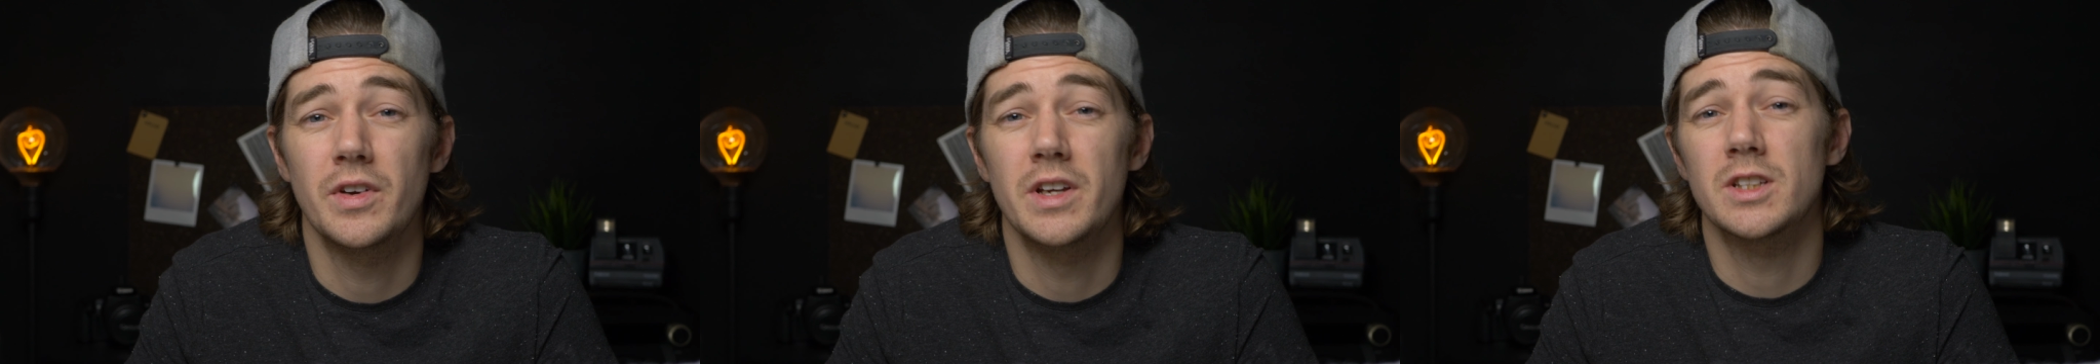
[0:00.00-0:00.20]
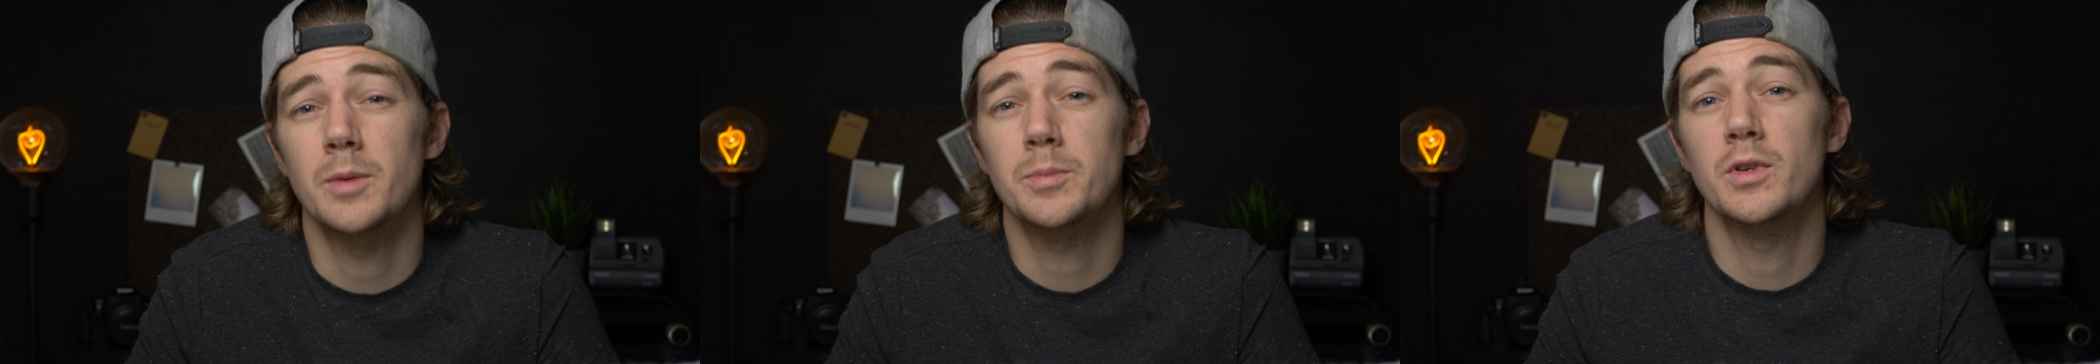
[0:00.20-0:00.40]

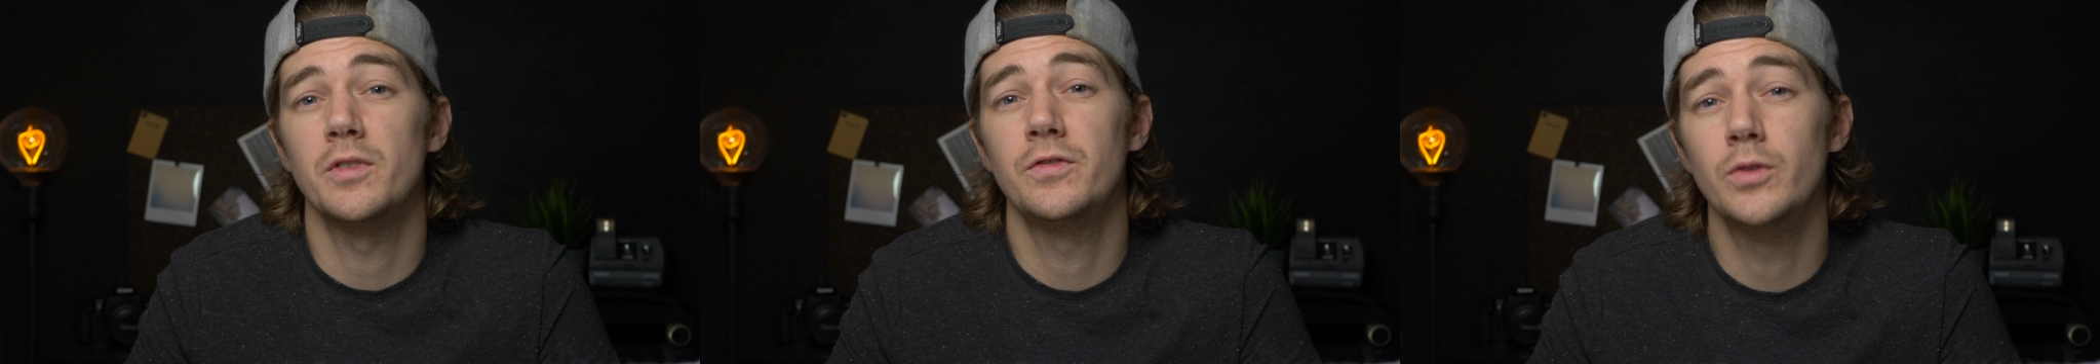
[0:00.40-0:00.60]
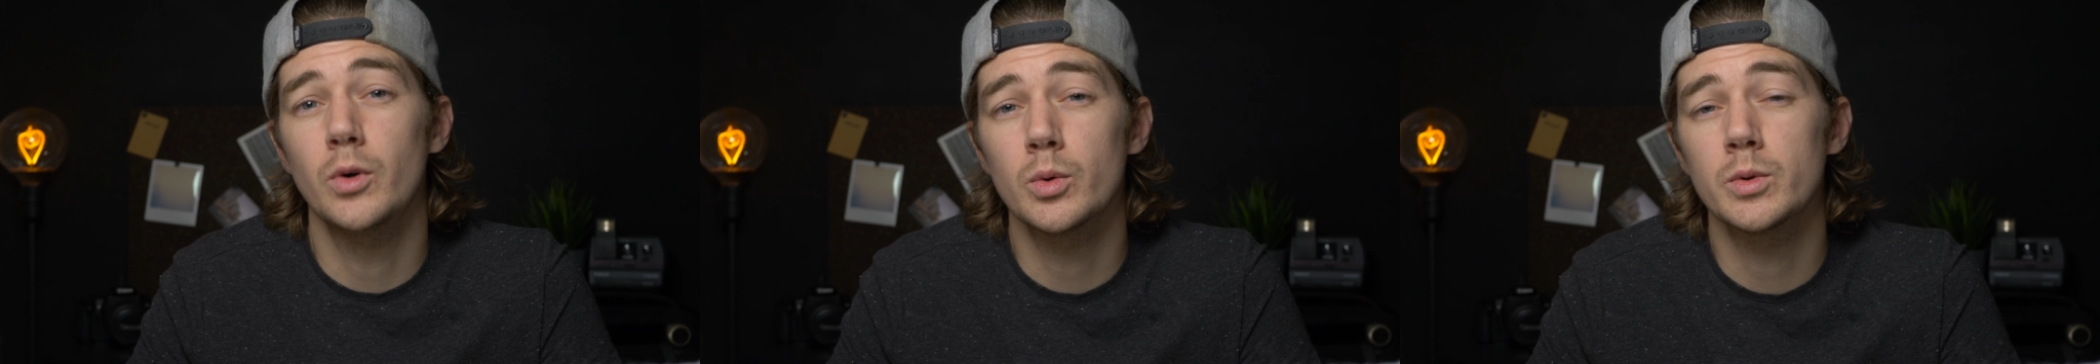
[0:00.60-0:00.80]
is up to
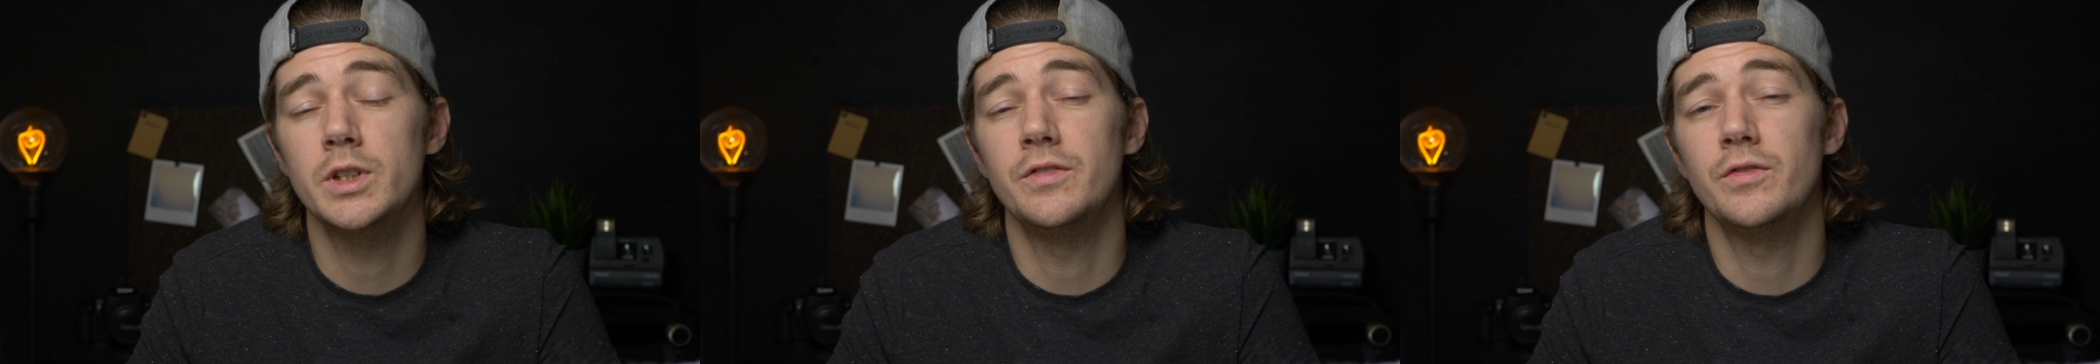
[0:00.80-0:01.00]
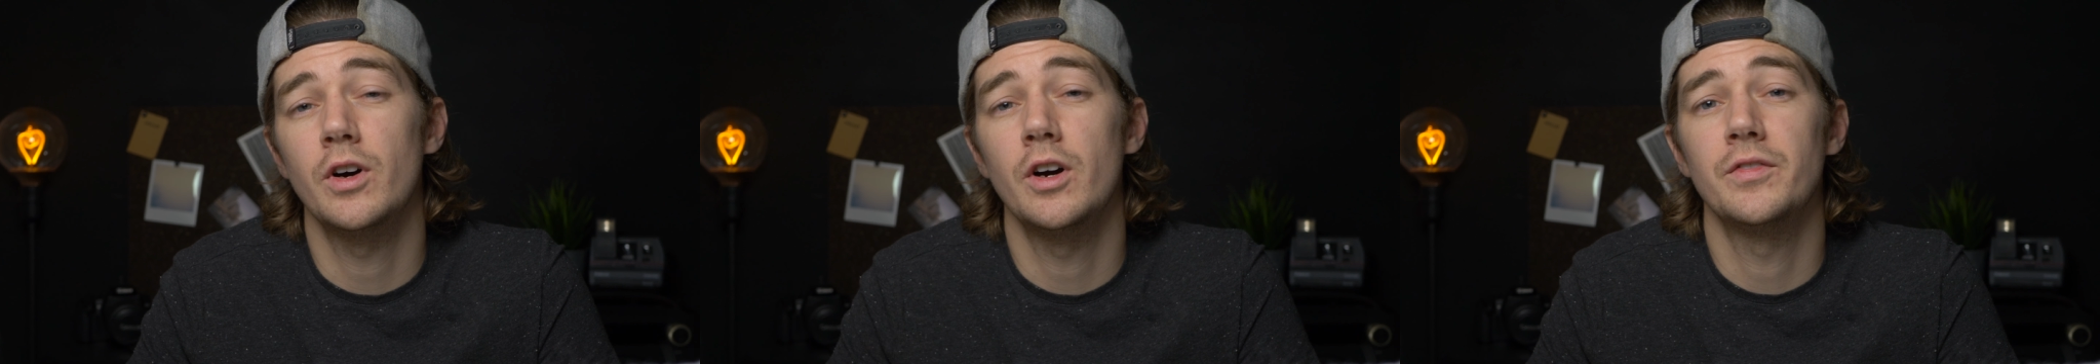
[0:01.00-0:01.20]

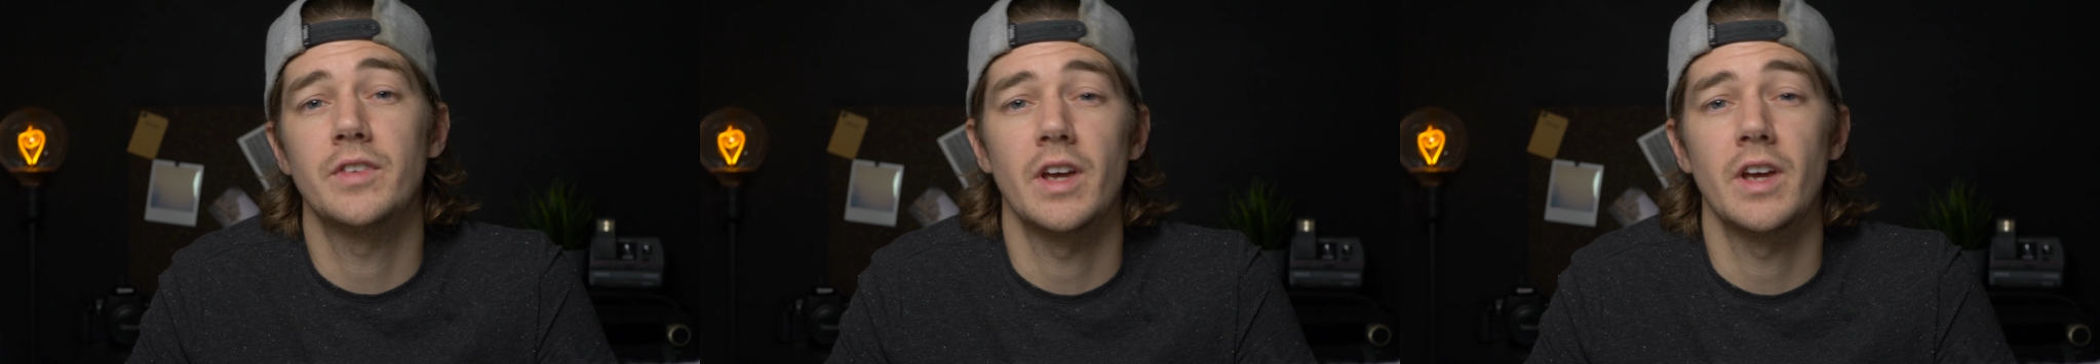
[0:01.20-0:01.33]
45